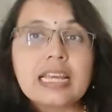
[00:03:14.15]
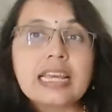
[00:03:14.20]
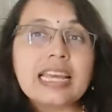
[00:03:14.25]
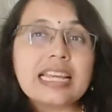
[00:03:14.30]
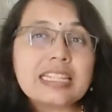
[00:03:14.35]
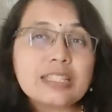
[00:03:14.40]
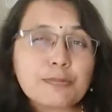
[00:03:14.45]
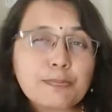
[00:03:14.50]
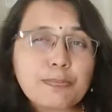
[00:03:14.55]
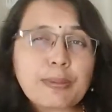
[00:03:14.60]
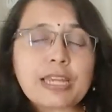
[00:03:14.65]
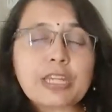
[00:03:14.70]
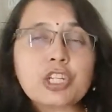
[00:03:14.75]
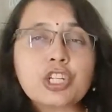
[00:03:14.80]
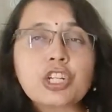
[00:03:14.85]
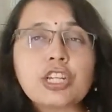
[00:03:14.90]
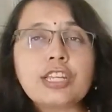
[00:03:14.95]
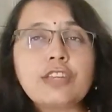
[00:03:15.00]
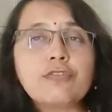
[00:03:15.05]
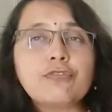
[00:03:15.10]

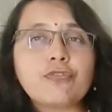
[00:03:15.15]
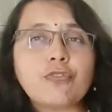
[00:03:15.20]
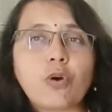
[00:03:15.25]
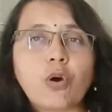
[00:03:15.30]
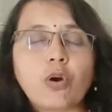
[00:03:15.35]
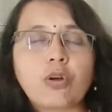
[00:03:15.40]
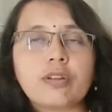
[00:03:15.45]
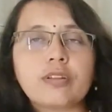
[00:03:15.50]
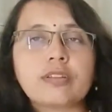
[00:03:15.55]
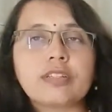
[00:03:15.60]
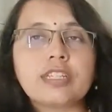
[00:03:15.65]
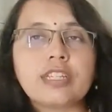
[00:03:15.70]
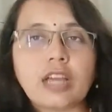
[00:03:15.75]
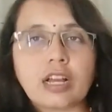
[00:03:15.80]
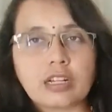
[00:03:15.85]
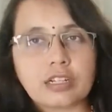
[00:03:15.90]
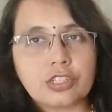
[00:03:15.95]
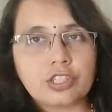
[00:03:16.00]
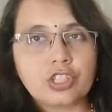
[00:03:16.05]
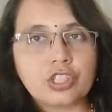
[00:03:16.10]
especially for the
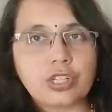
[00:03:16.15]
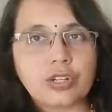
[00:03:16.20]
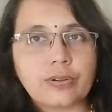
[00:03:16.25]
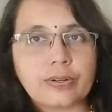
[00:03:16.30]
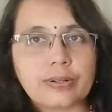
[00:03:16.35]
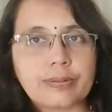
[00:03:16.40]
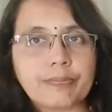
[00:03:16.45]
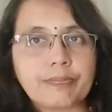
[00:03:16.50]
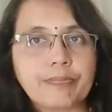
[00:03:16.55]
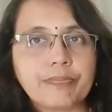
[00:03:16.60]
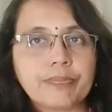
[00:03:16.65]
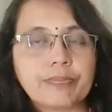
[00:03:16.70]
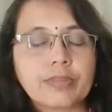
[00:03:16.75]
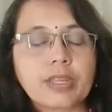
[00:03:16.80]
younger children,